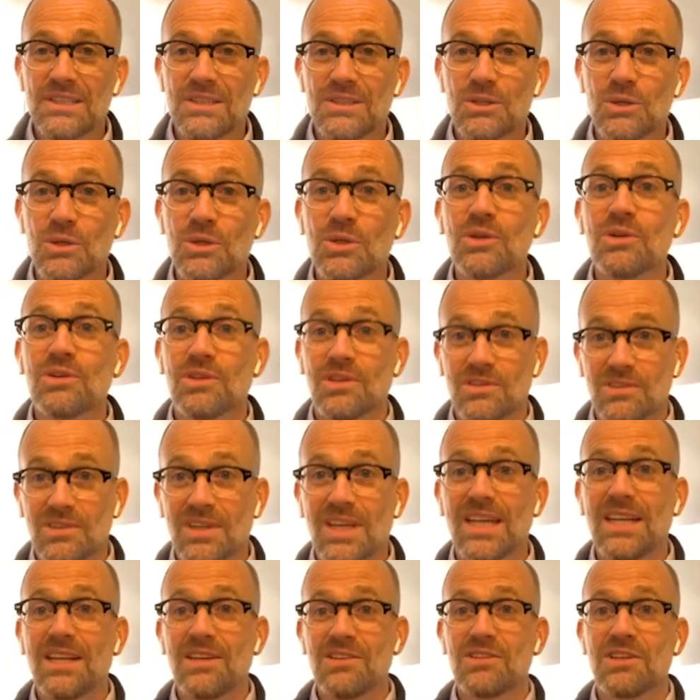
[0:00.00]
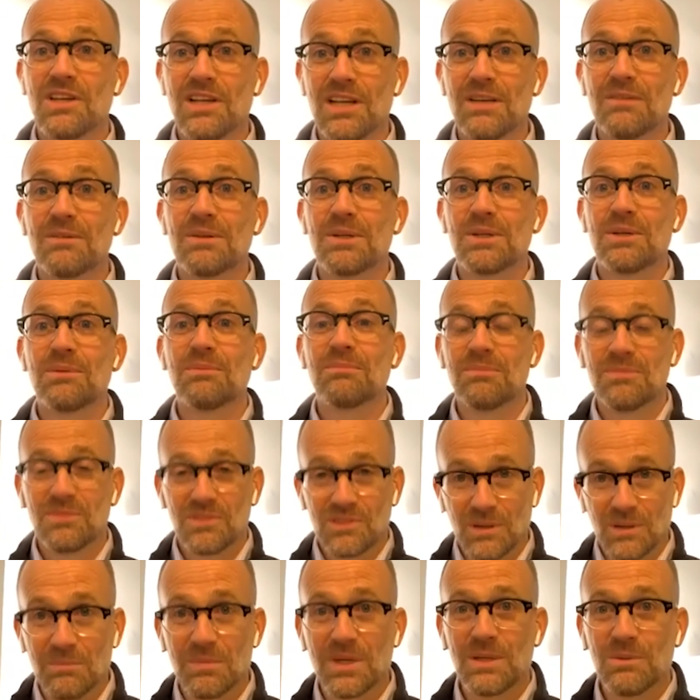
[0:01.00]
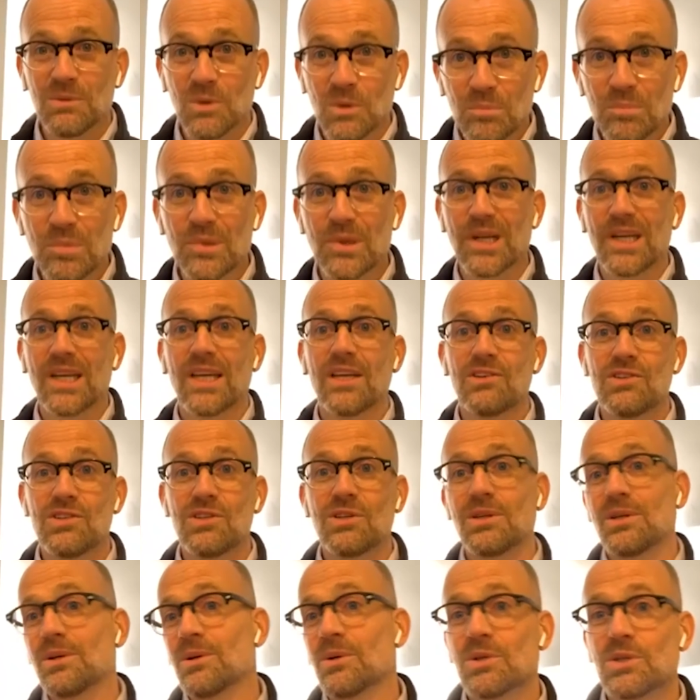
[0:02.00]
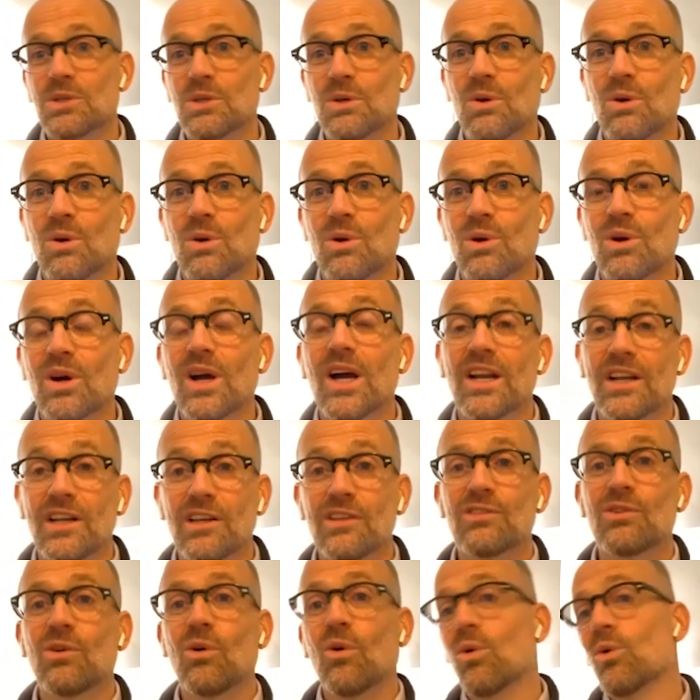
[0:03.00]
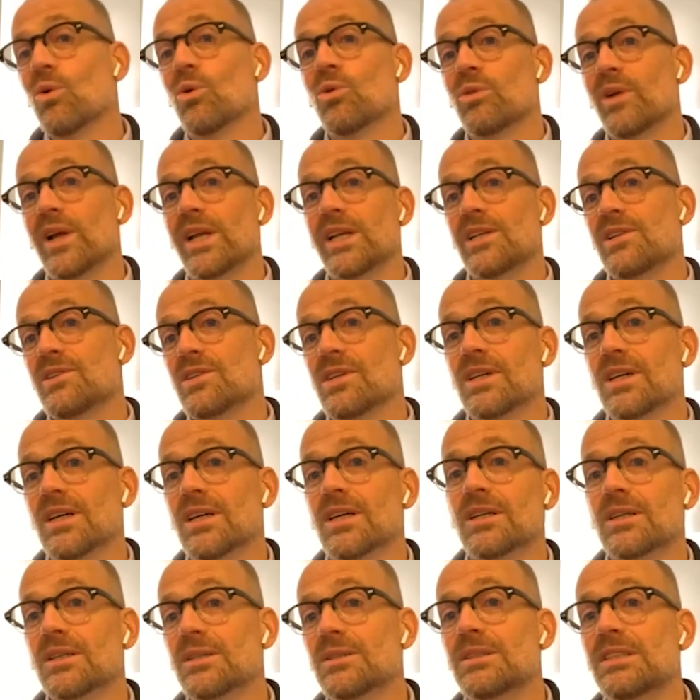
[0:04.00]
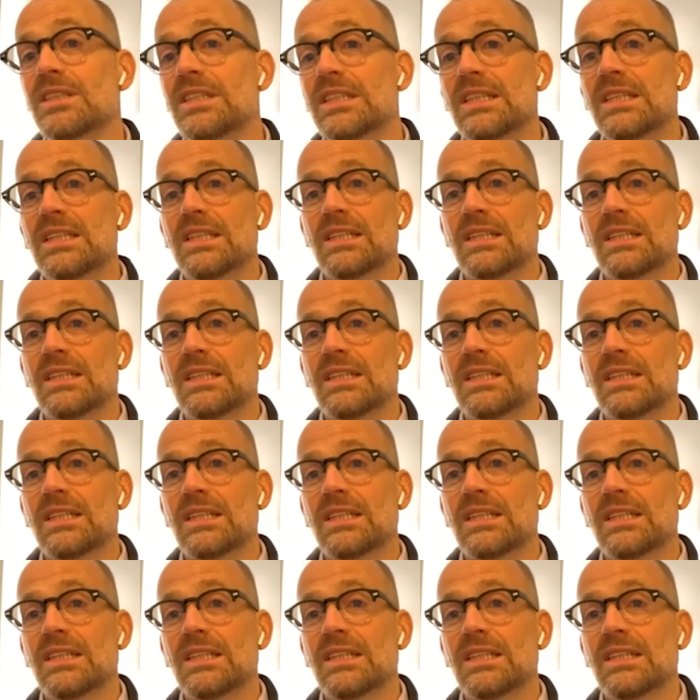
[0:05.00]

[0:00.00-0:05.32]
You can just get it delivered and somebody will bring it to your door and it's all ready to go.